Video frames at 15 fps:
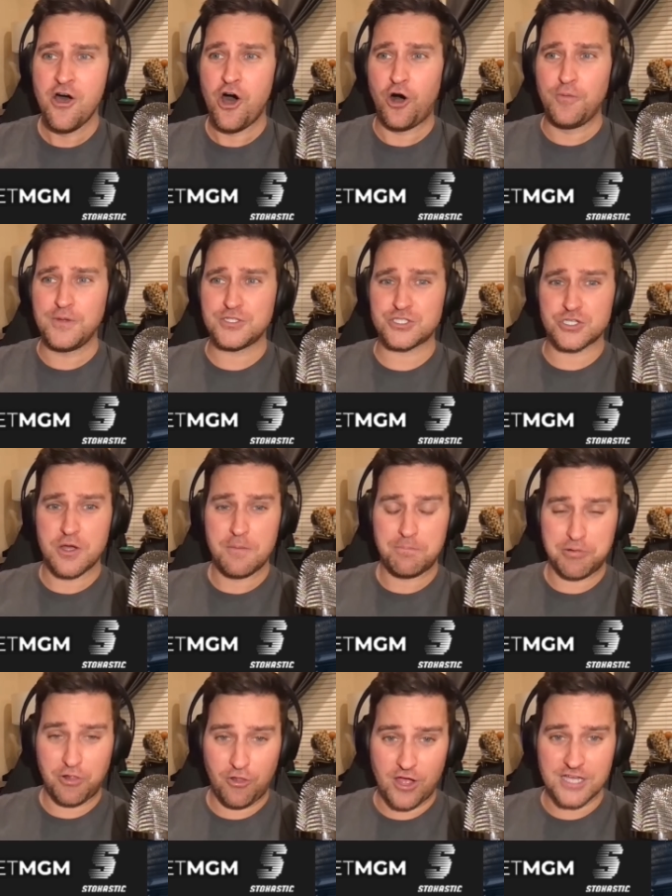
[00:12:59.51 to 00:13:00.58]
Almost
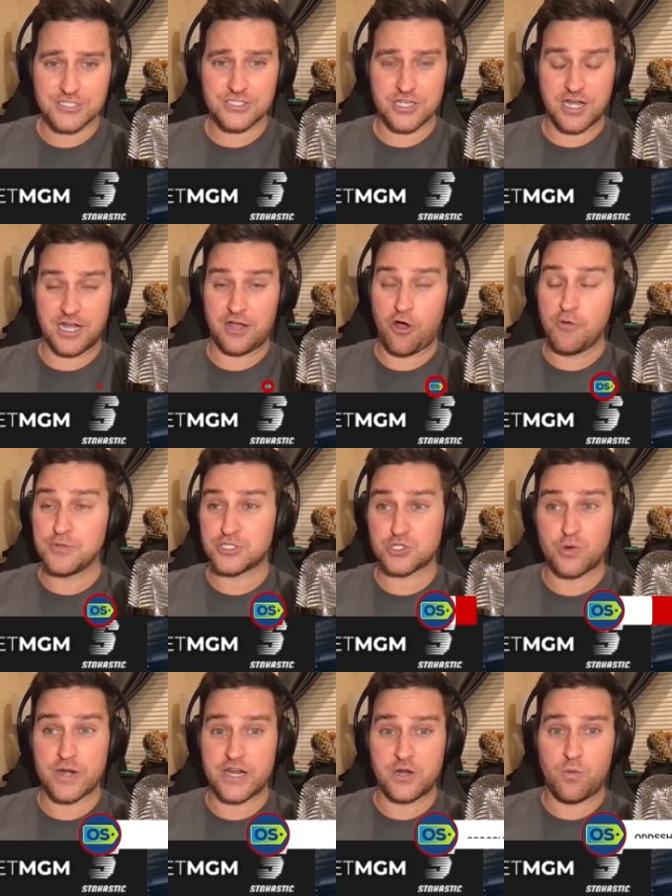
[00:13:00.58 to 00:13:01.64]
plus, uh, almost
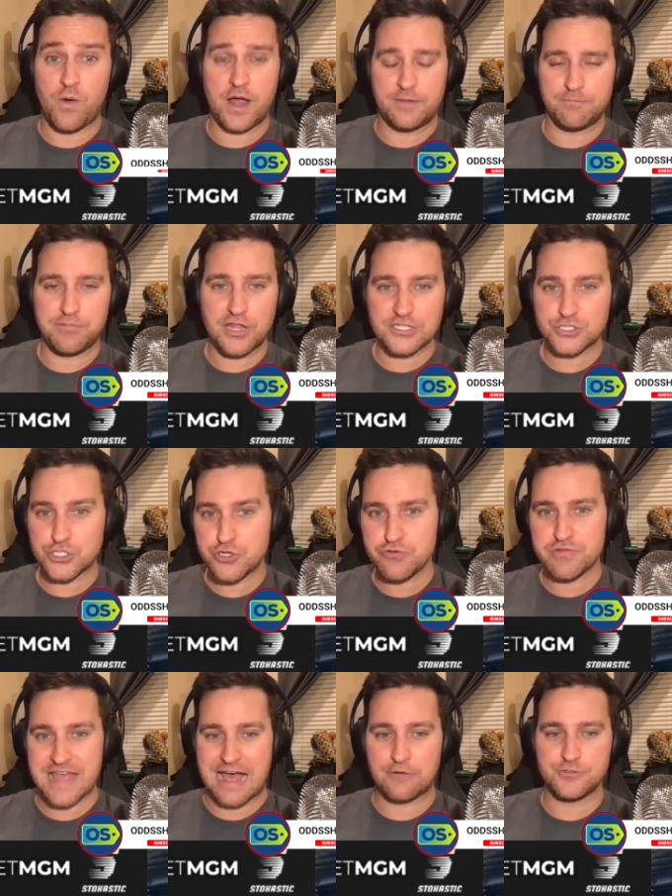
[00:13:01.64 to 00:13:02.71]
20 to 1, plus
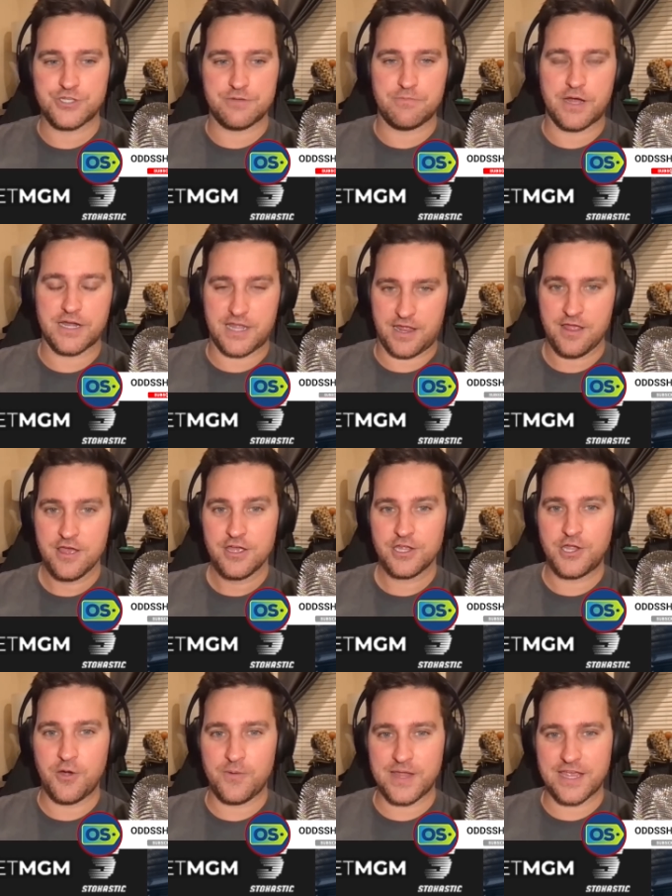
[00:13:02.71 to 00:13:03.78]
2,000 money
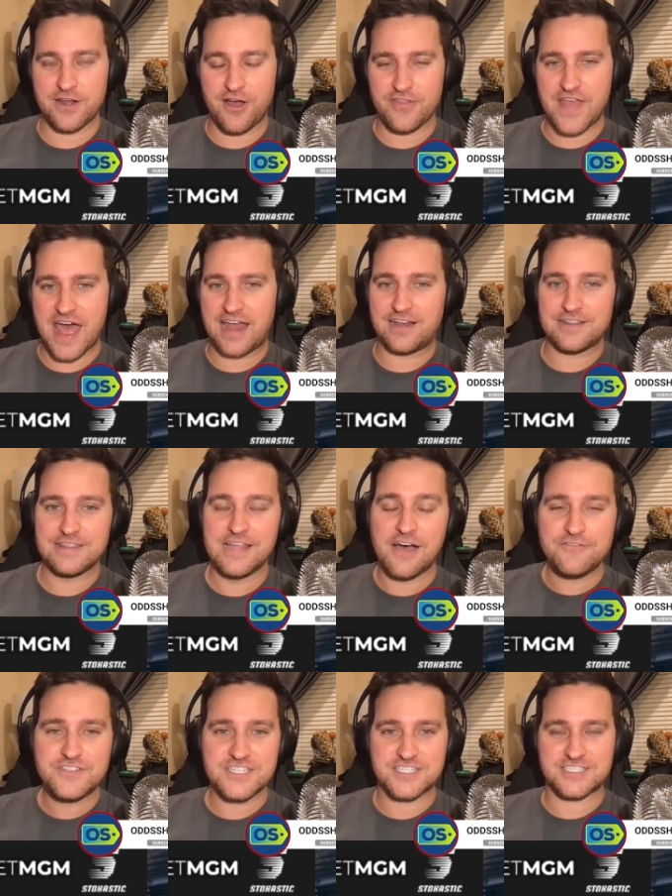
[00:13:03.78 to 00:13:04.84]
going in on that.
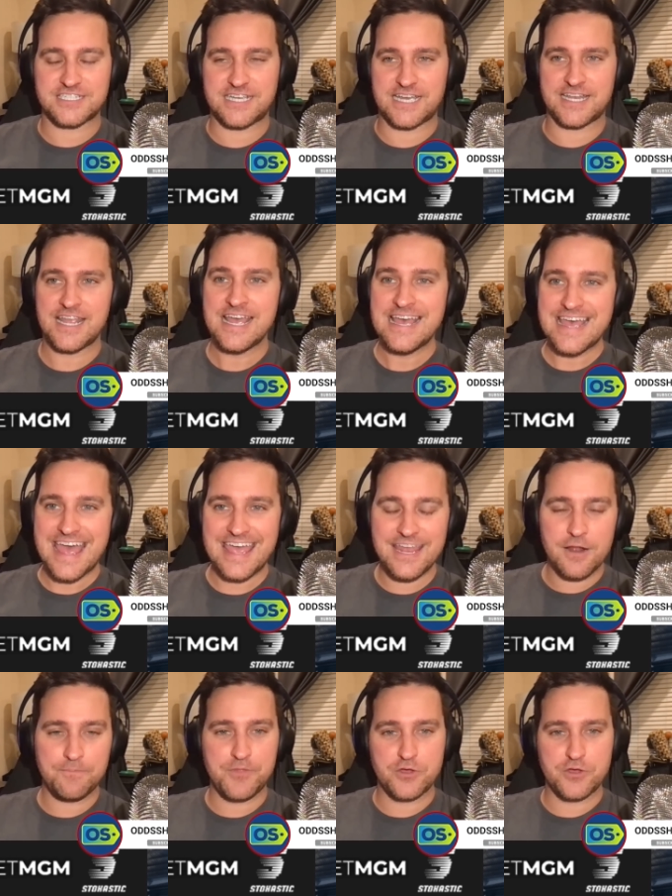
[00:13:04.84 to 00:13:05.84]
Love to see it. Hit up